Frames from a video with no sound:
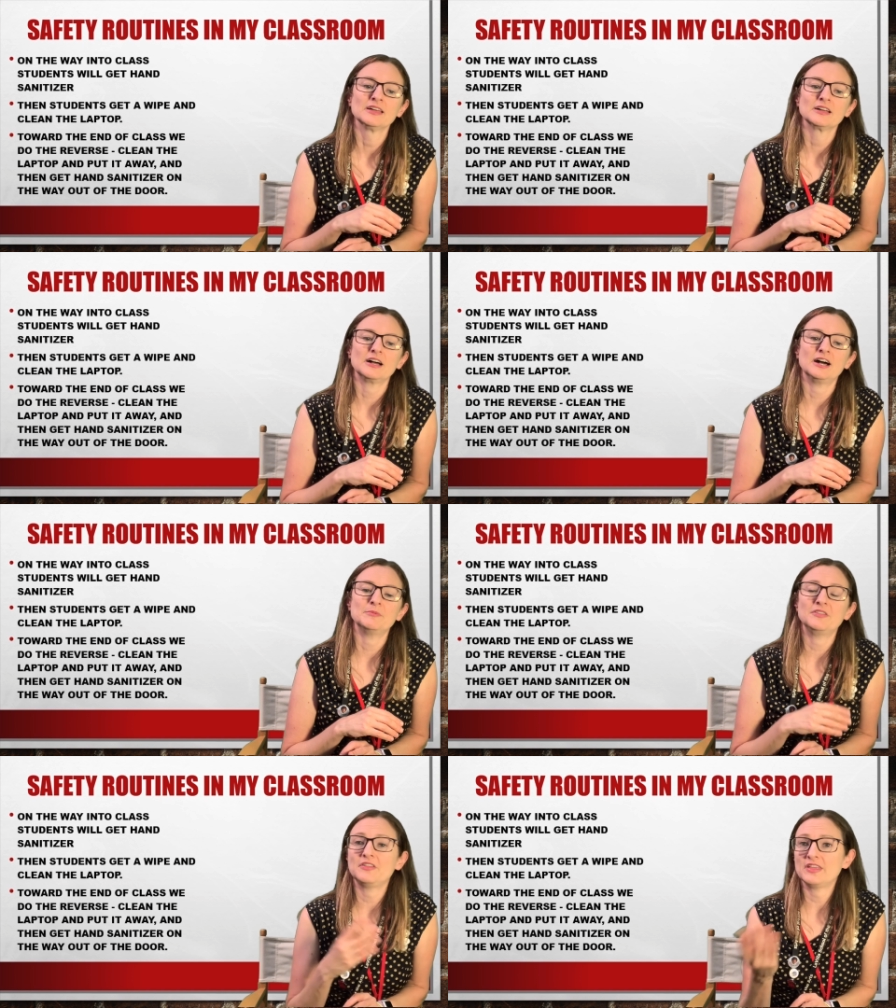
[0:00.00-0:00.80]

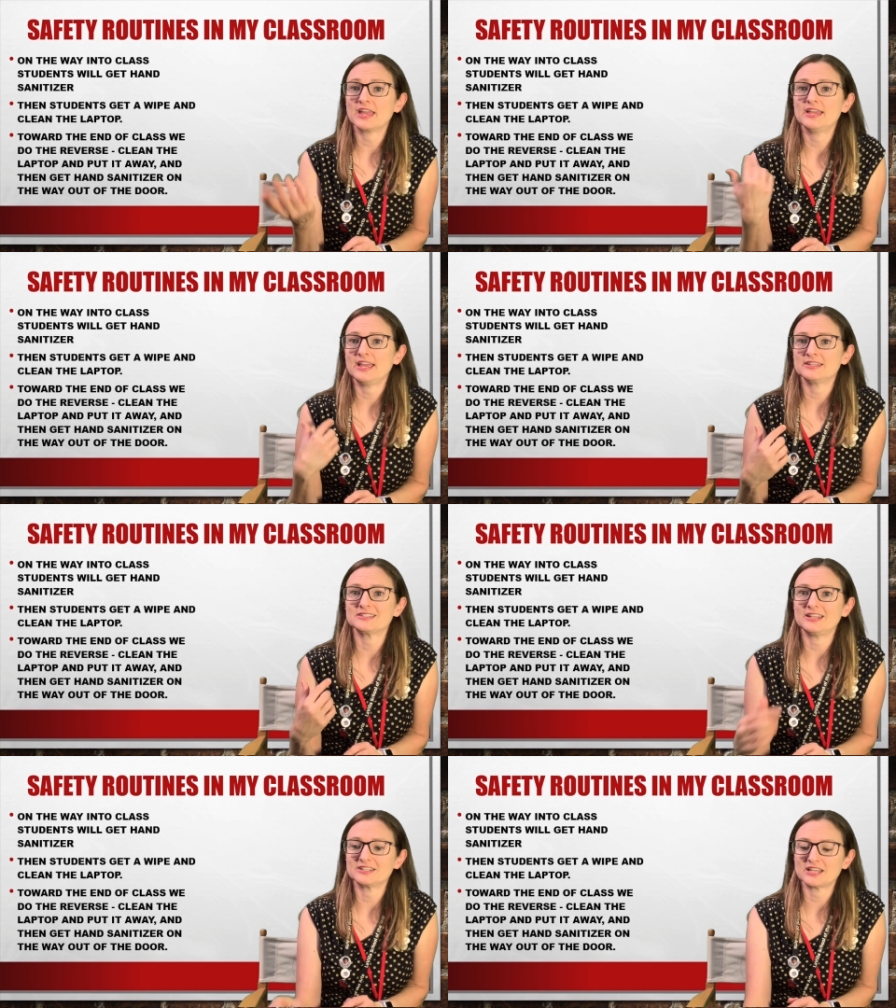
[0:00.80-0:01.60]
And then they get hand
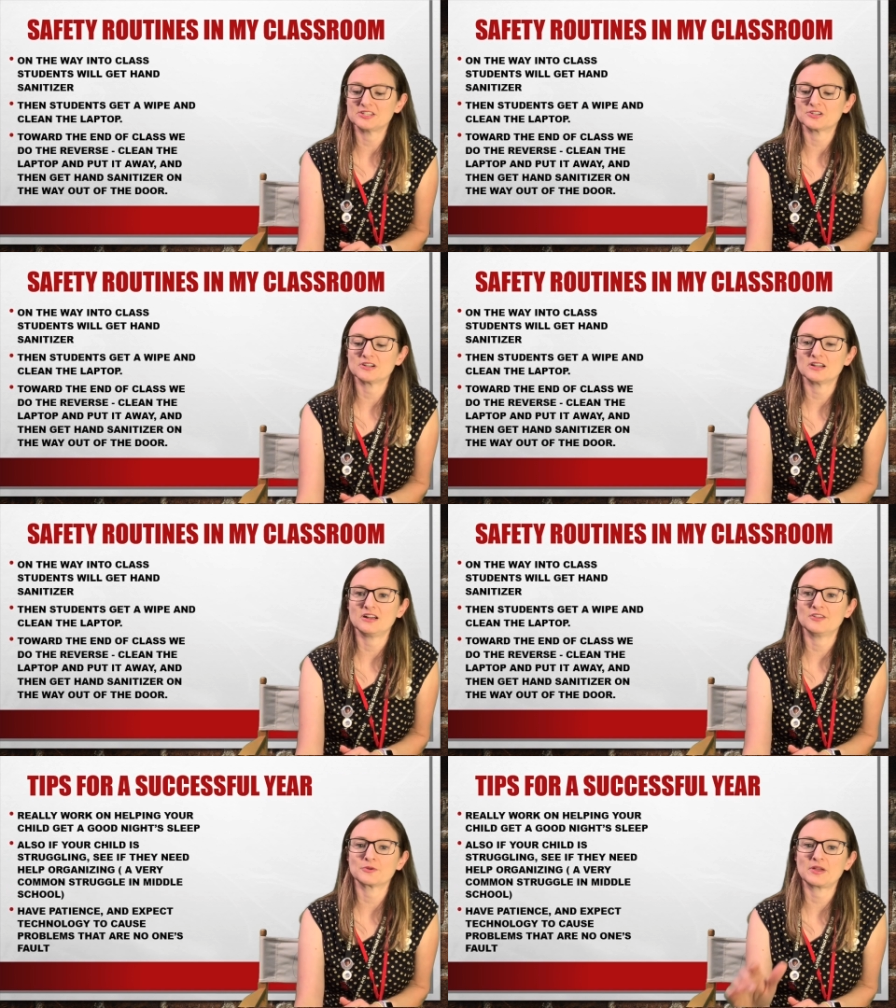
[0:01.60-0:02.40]
sanitizer
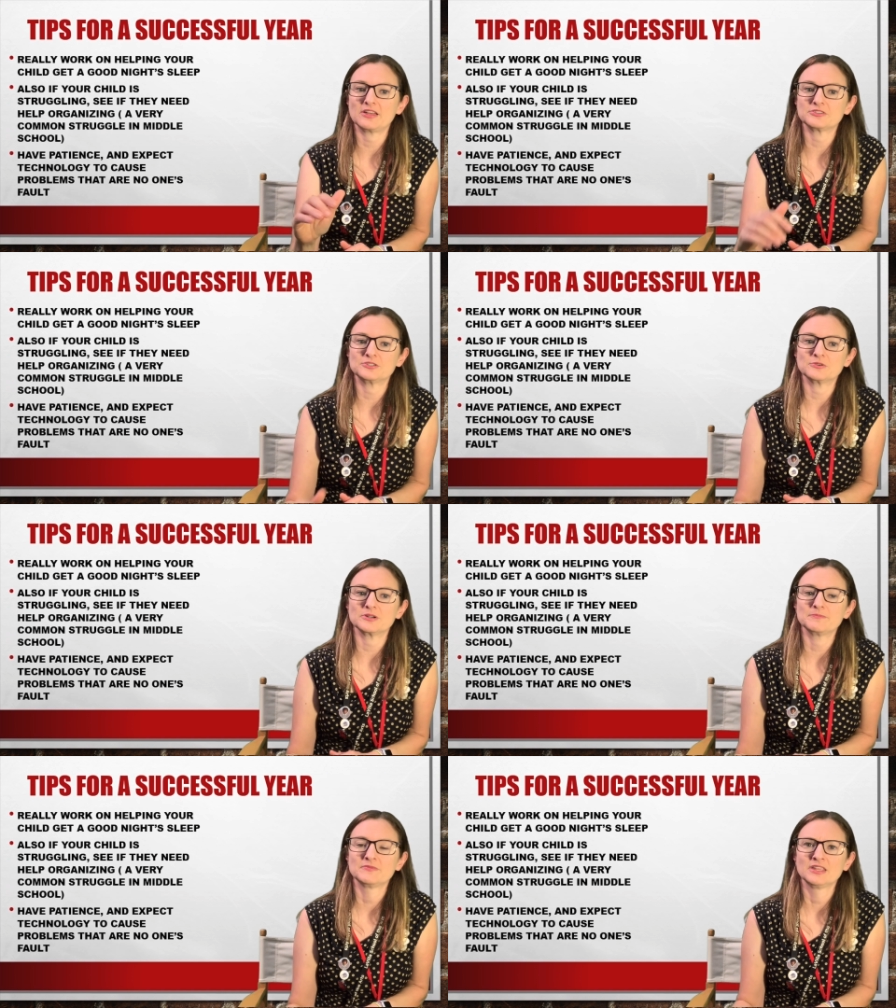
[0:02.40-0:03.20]
on their way out the
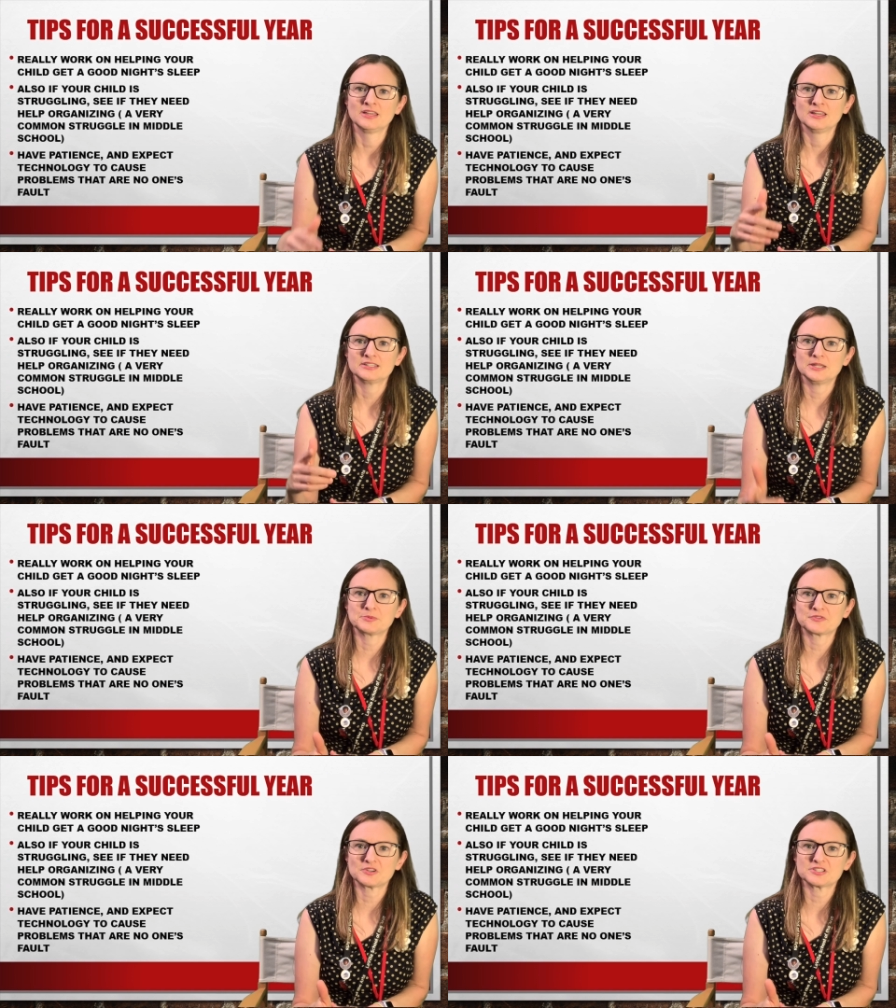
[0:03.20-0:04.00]
door.
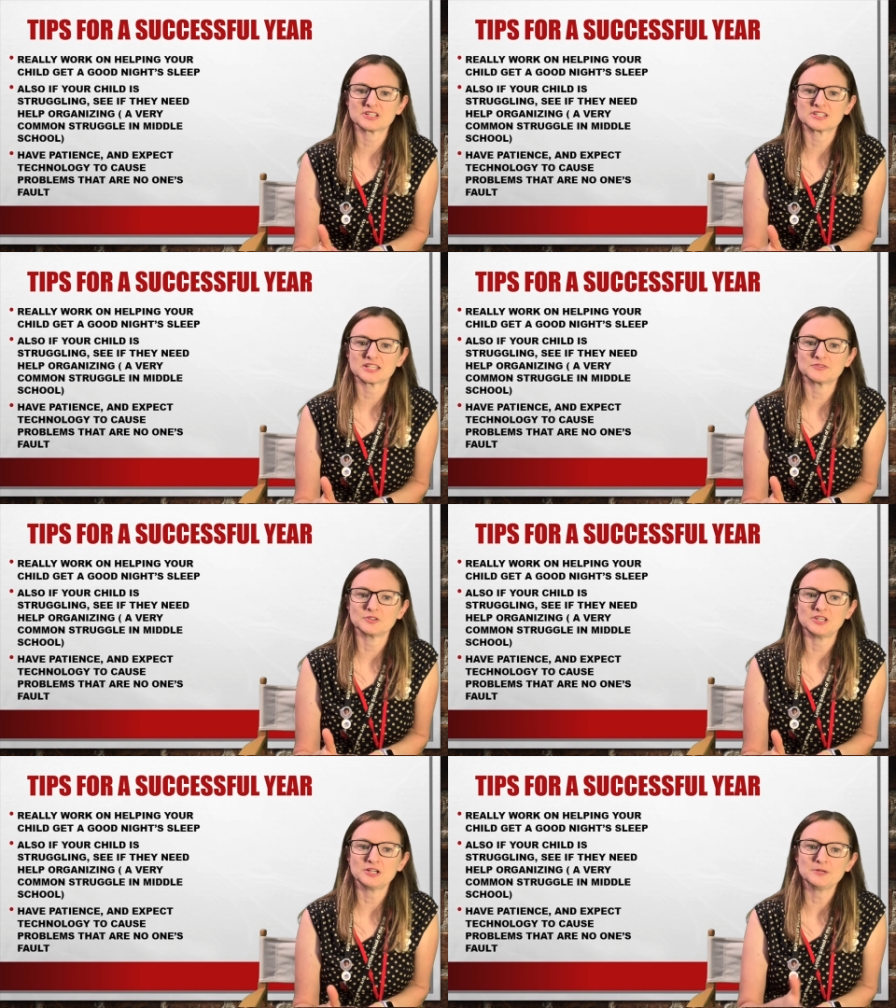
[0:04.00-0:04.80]
Tips for a successful
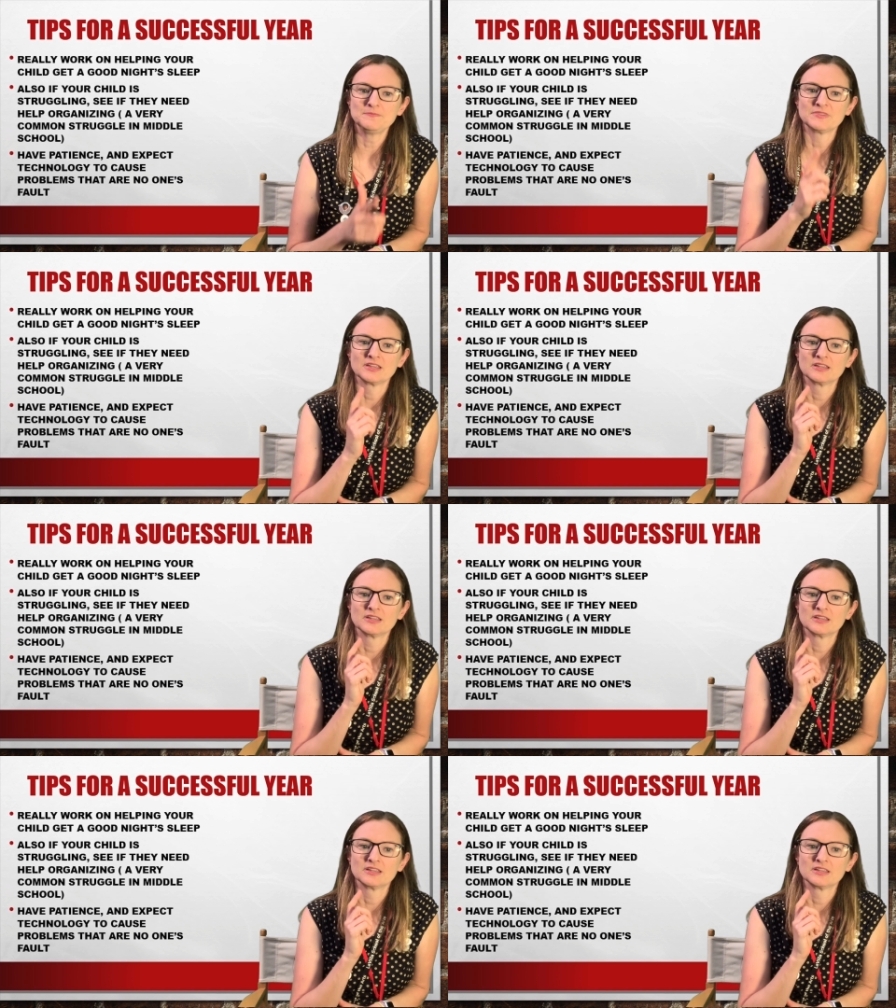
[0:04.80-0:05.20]
year.